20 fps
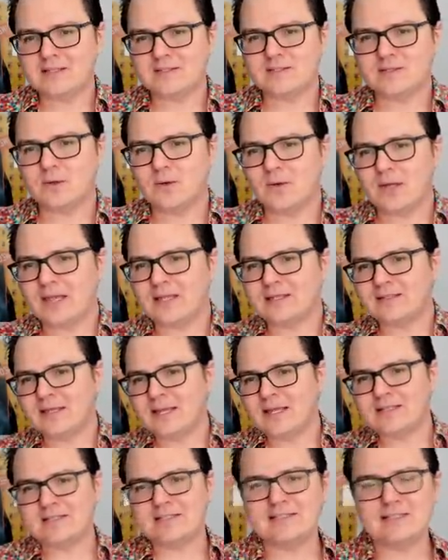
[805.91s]
So it's
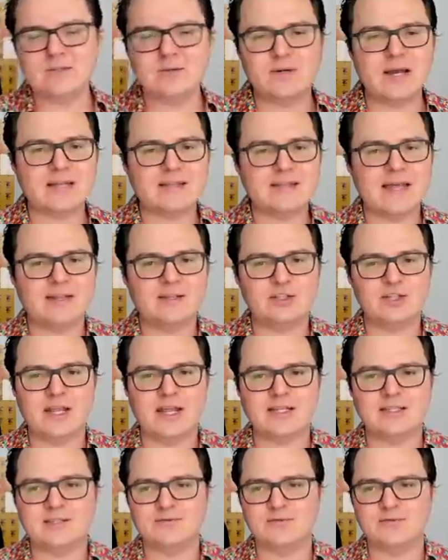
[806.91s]
still got that chance